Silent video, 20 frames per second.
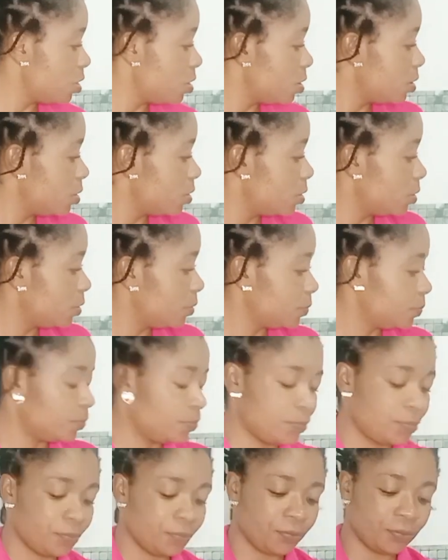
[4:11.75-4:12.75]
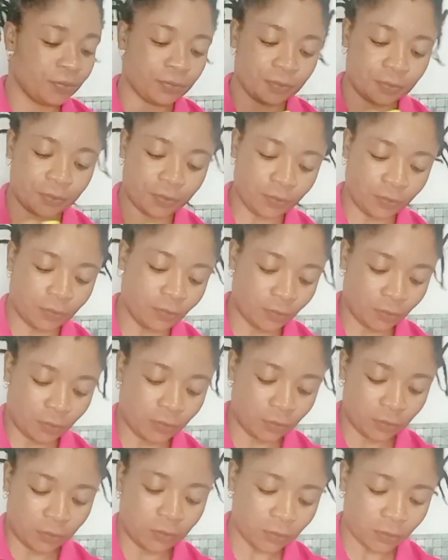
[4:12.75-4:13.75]
I'm going to apply on my
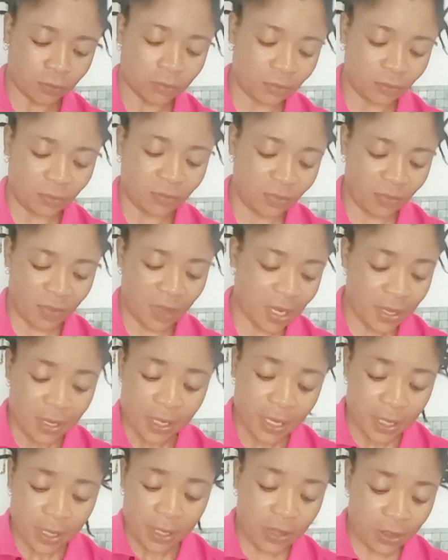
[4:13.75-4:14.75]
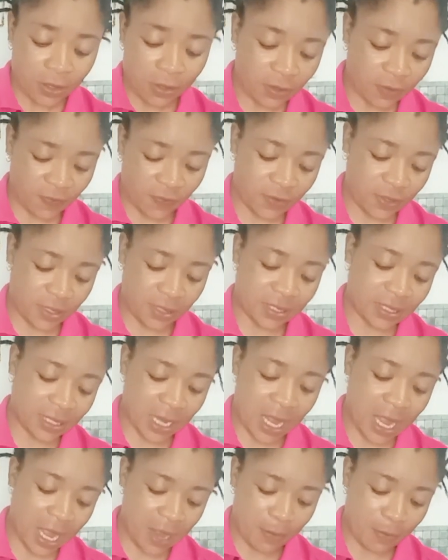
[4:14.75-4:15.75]
hair first before
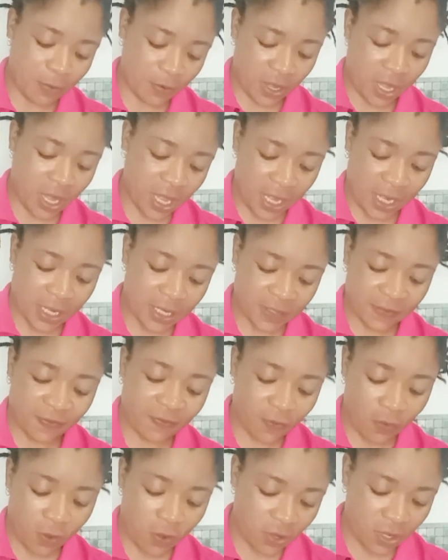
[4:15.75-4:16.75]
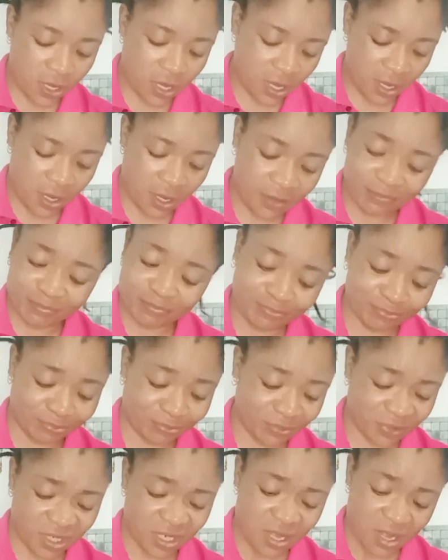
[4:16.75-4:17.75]
I start installing my hair. So
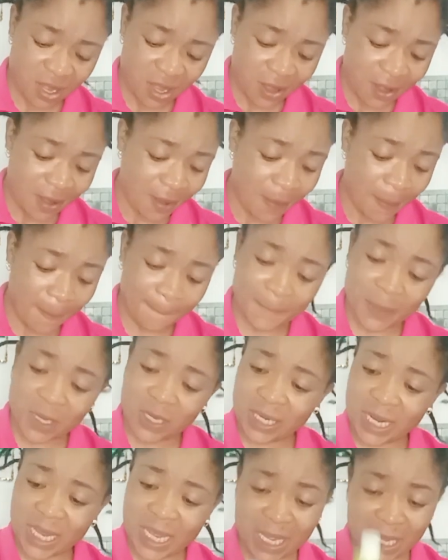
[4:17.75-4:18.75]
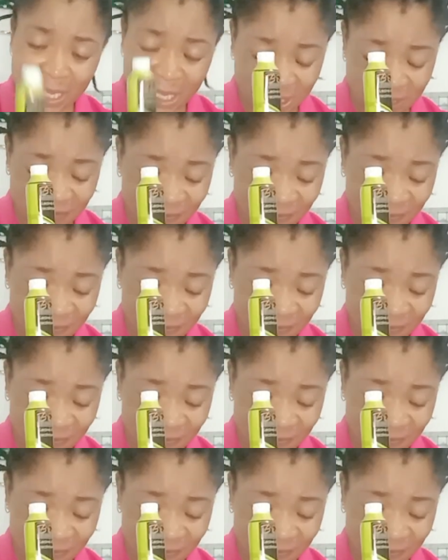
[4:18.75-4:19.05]
you can see the way I'm